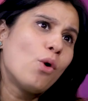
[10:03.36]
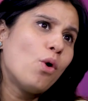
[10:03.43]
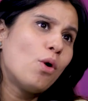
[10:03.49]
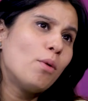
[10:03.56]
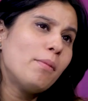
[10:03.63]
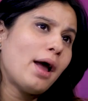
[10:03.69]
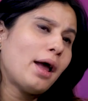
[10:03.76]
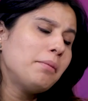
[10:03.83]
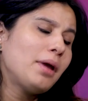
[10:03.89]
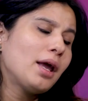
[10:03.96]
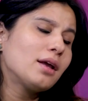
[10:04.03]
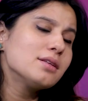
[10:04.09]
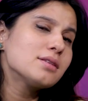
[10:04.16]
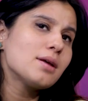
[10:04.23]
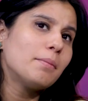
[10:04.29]
home and
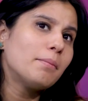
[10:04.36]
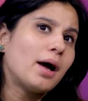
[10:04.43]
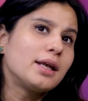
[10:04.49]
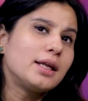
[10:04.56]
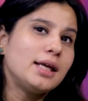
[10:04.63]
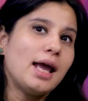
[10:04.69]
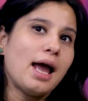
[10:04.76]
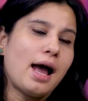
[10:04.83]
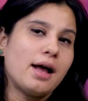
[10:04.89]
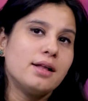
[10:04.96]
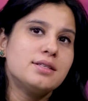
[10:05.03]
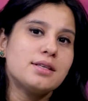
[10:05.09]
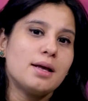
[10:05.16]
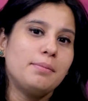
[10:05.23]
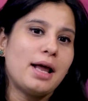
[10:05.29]
making some money
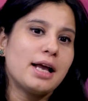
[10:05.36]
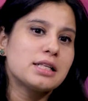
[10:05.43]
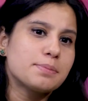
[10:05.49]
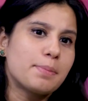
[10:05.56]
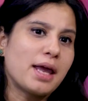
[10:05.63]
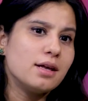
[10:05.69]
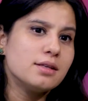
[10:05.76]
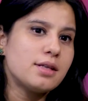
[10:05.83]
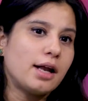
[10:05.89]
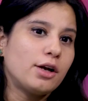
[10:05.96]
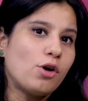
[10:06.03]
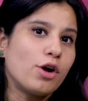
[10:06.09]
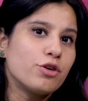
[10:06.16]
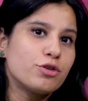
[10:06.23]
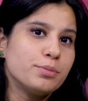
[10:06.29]
and some like space and
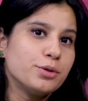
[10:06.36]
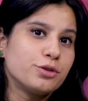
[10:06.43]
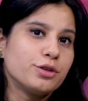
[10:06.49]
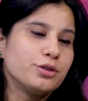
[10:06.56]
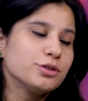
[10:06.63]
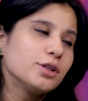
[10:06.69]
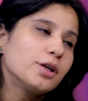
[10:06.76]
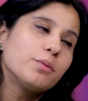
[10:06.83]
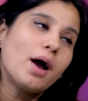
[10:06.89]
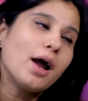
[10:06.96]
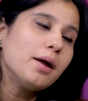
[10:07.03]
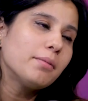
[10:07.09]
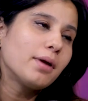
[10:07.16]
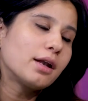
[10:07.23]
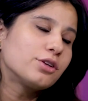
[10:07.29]
contributing to the
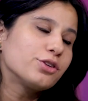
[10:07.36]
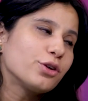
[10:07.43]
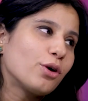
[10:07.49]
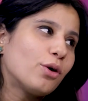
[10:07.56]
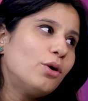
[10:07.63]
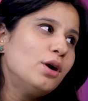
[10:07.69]
environment, you know.